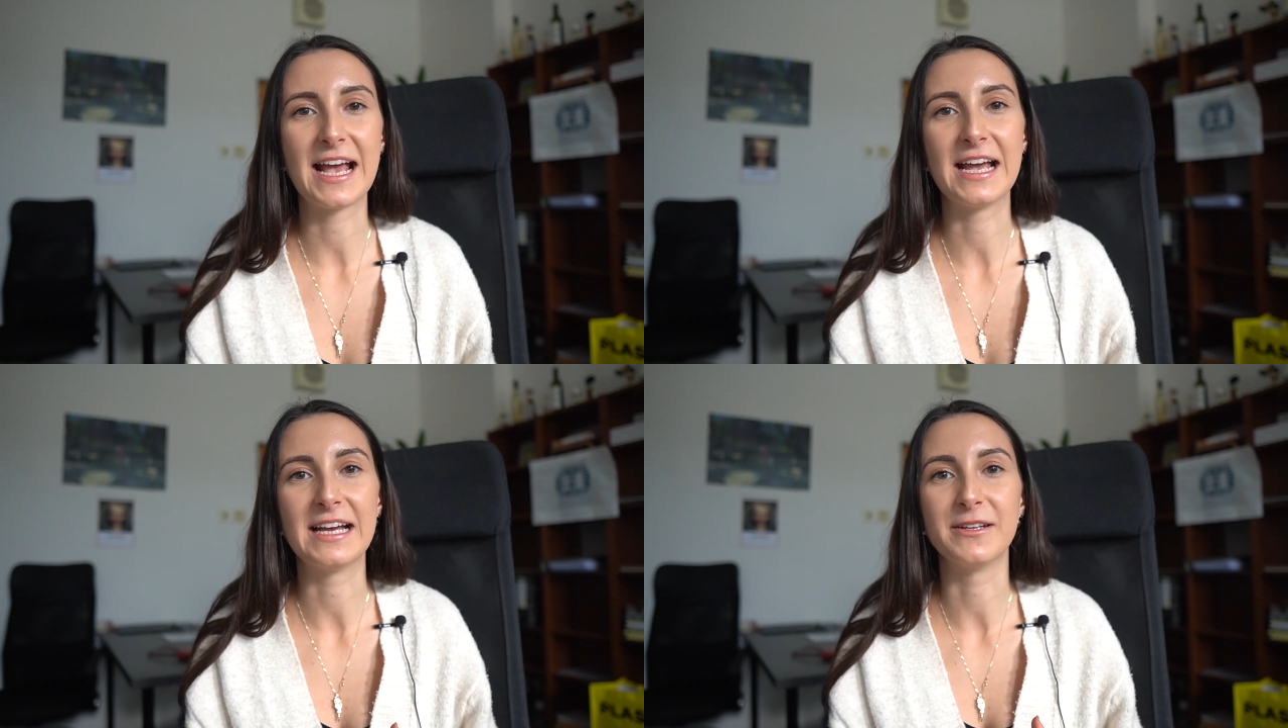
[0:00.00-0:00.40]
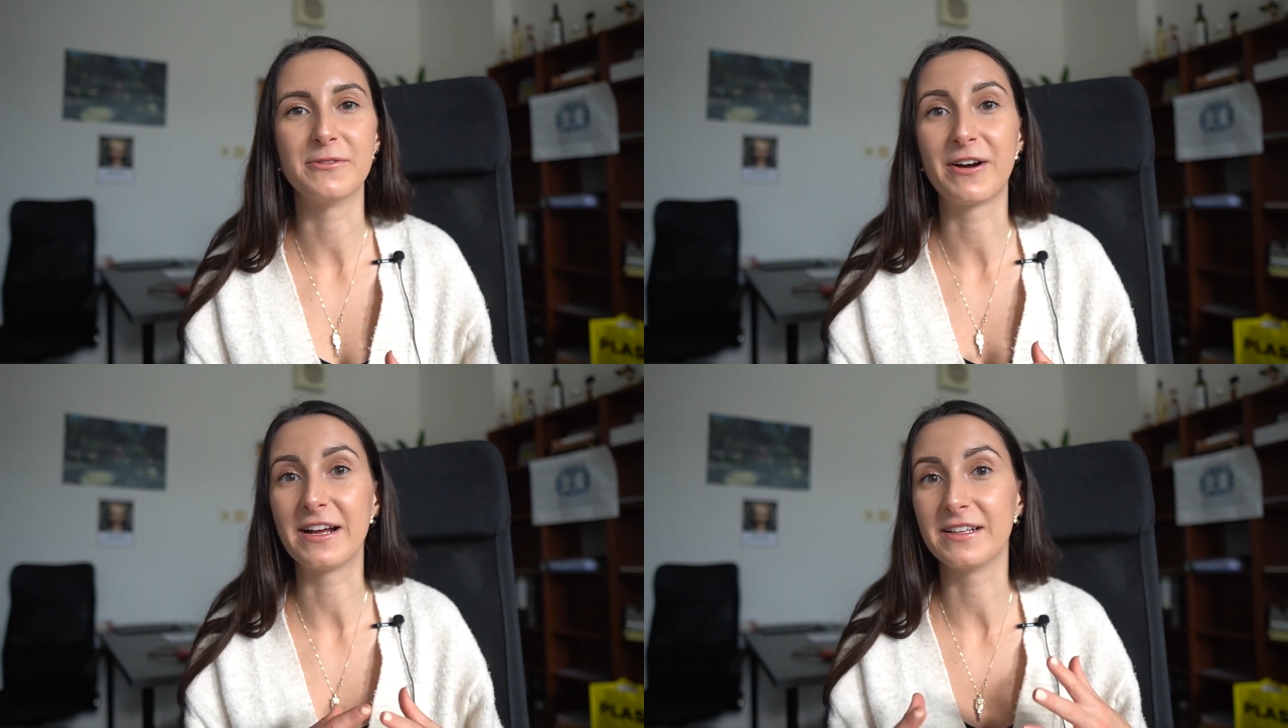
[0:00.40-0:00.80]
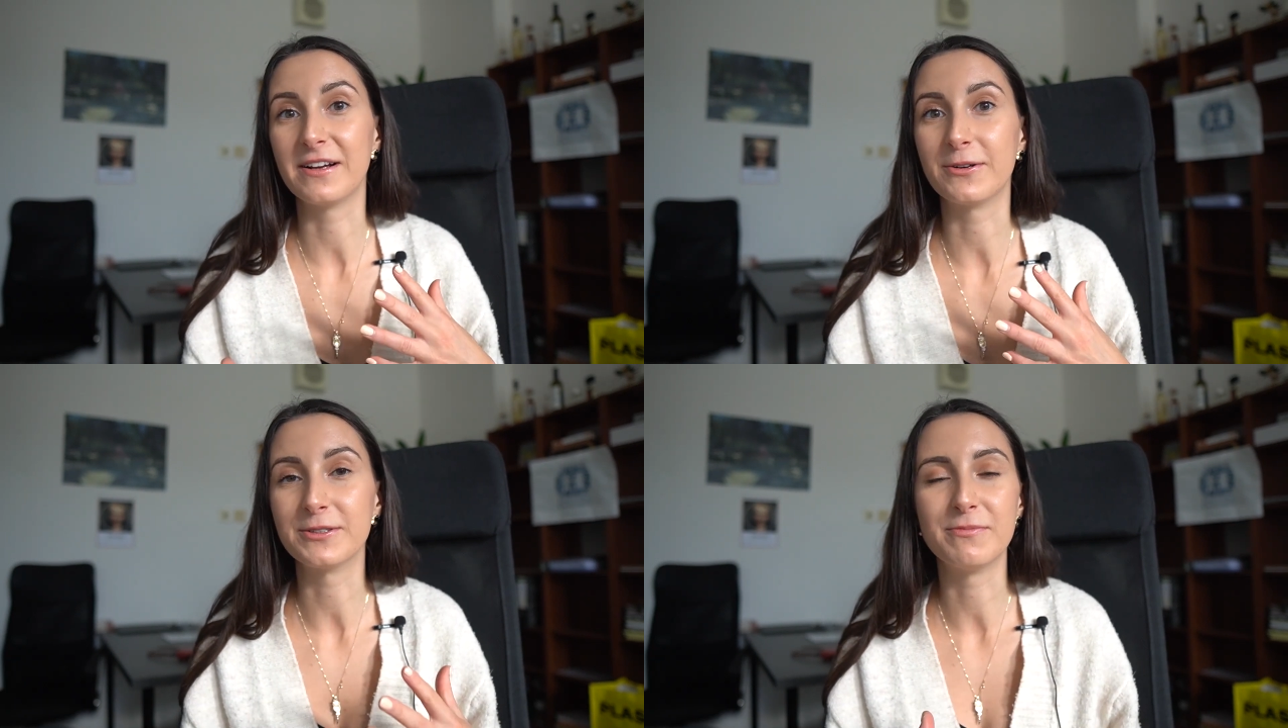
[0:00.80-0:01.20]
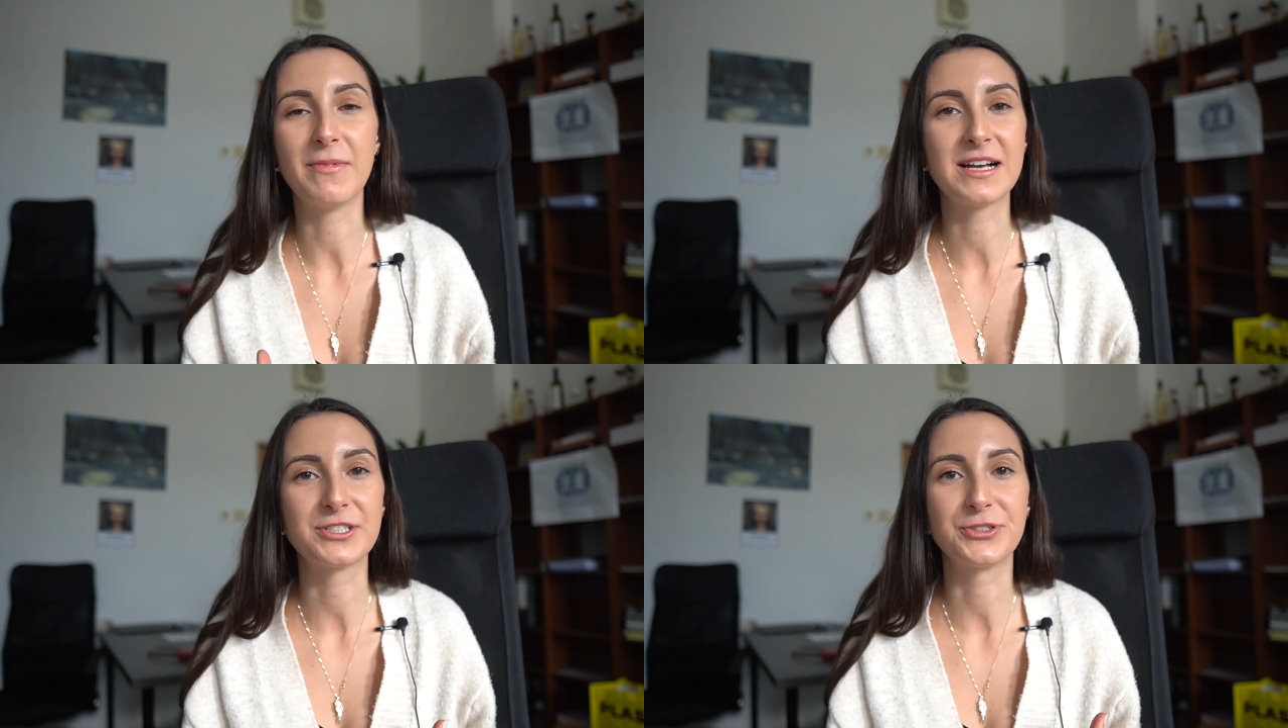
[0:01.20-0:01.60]
and writing our
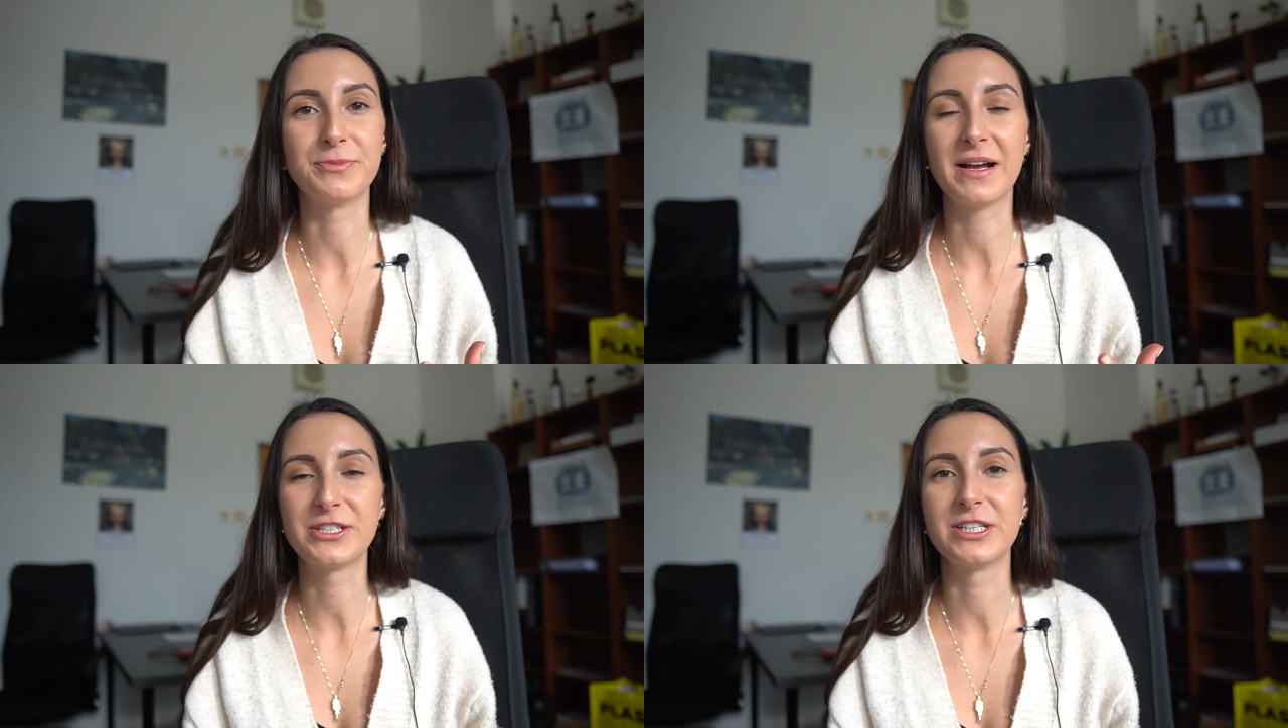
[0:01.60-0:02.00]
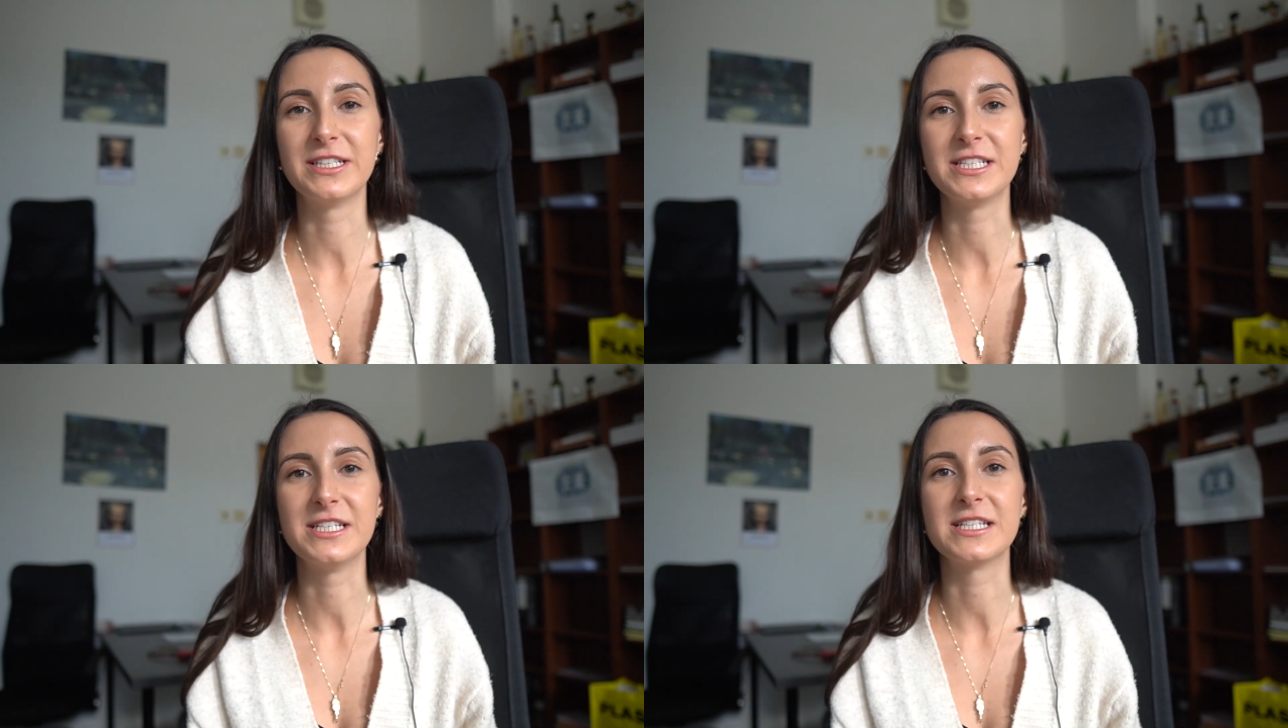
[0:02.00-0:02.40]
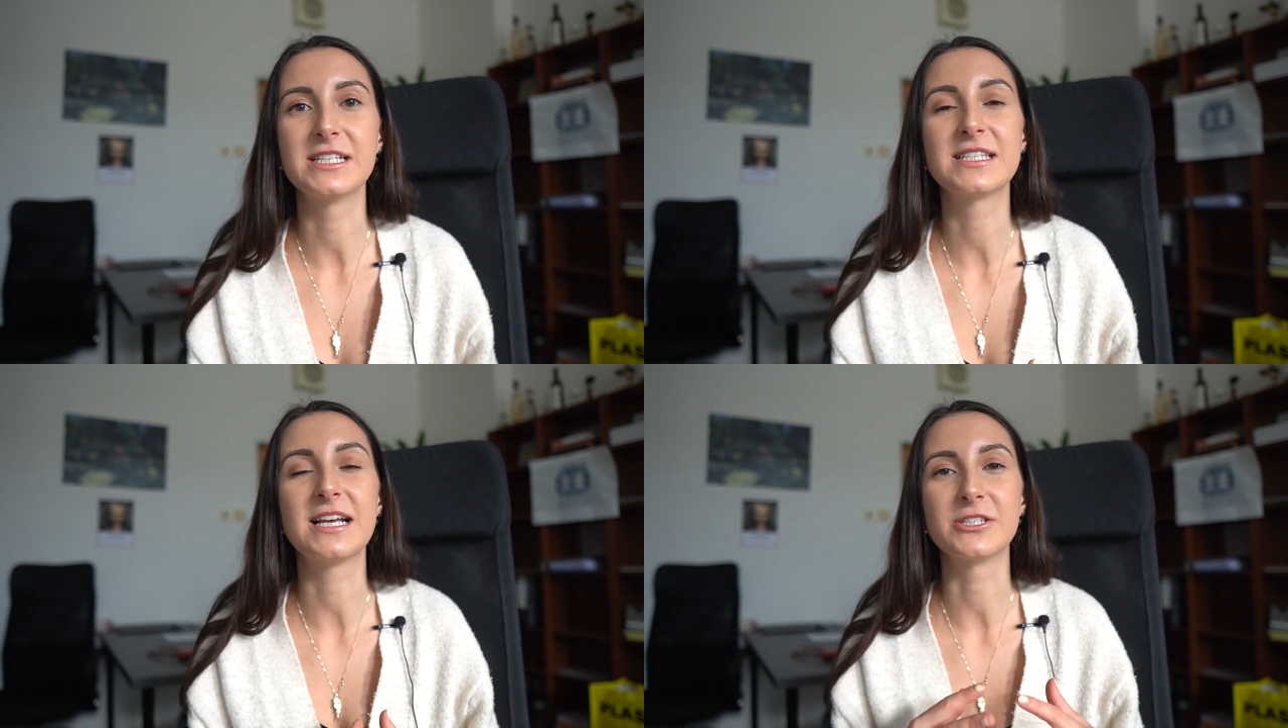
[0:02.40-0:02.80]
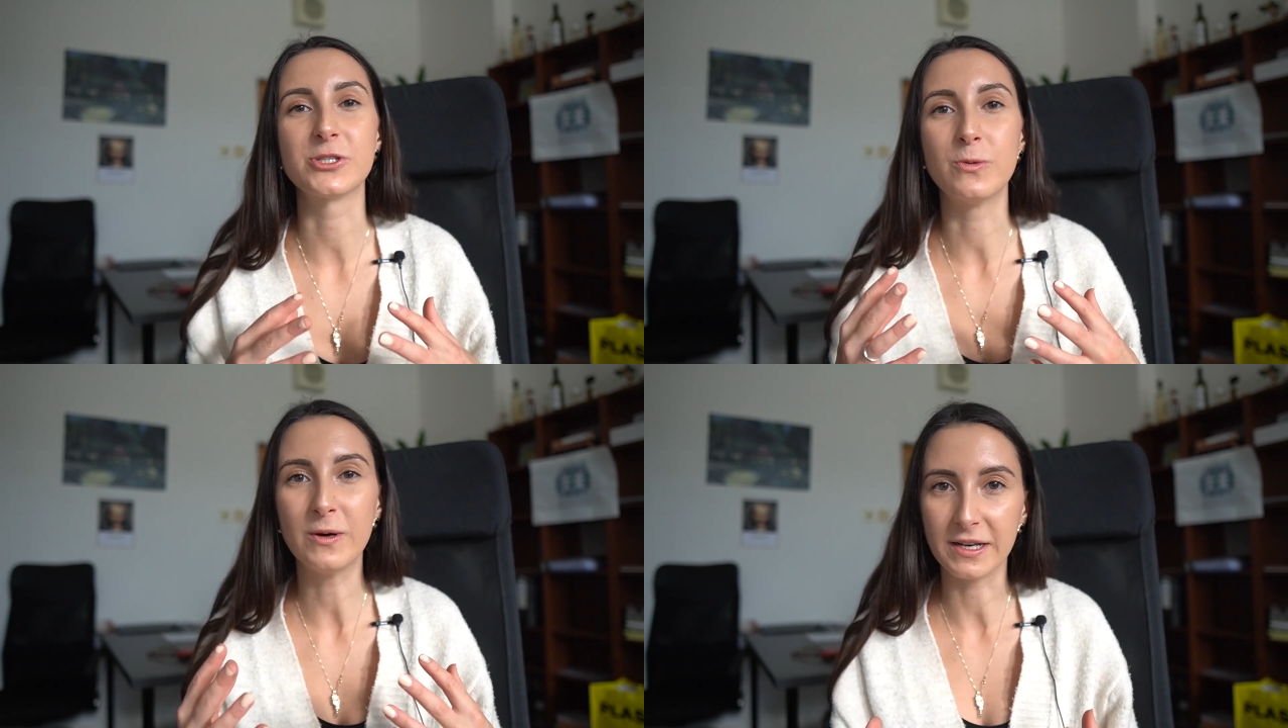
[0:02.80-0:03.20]
master, bachelor thesis, and
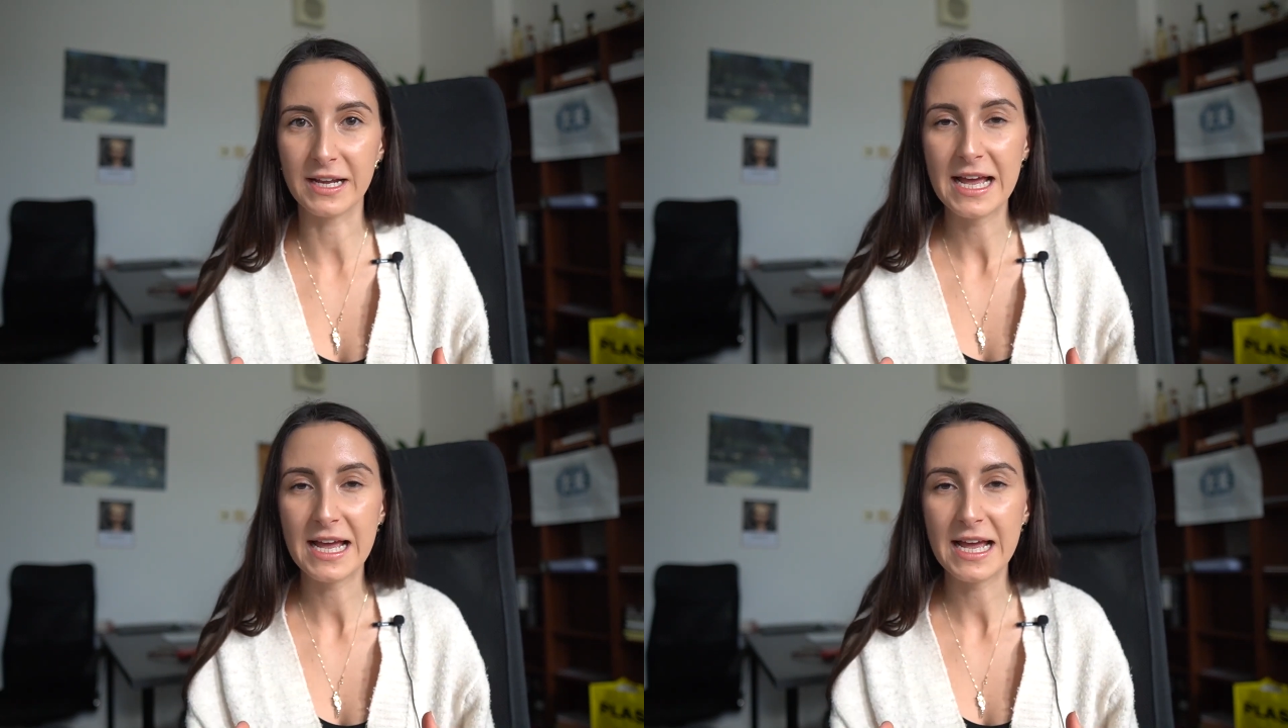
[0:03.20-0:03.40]
so on.